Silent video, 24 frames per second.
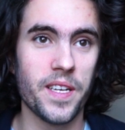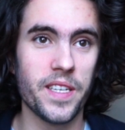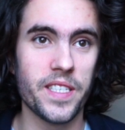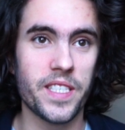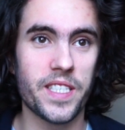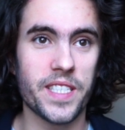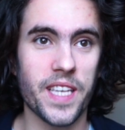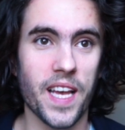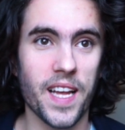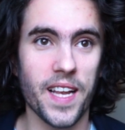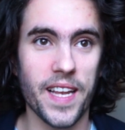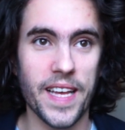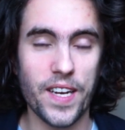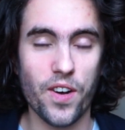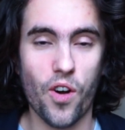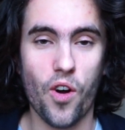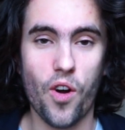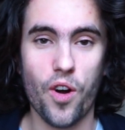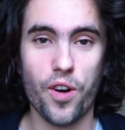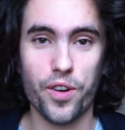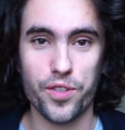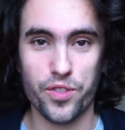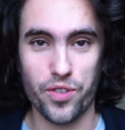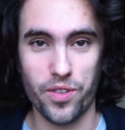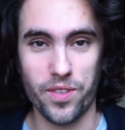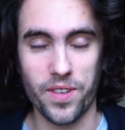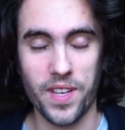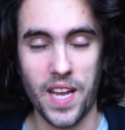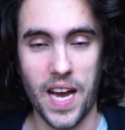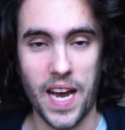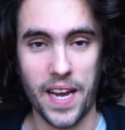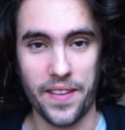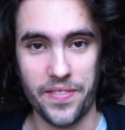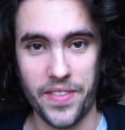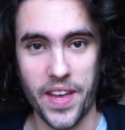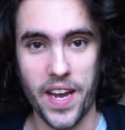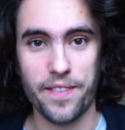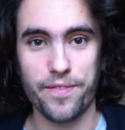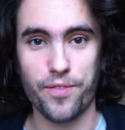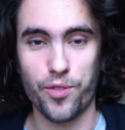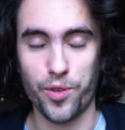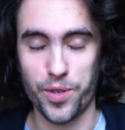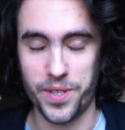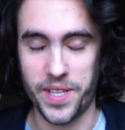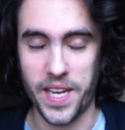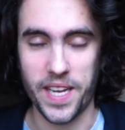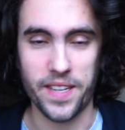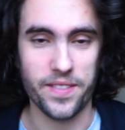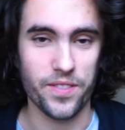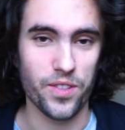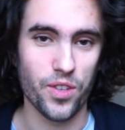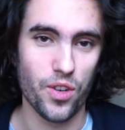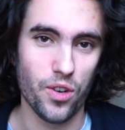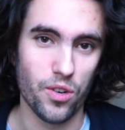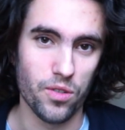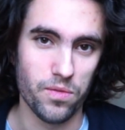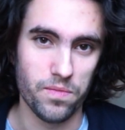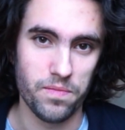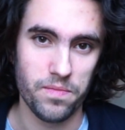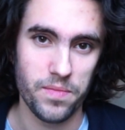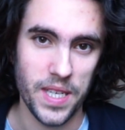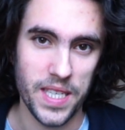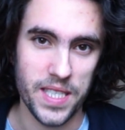selling art online therefore that? No.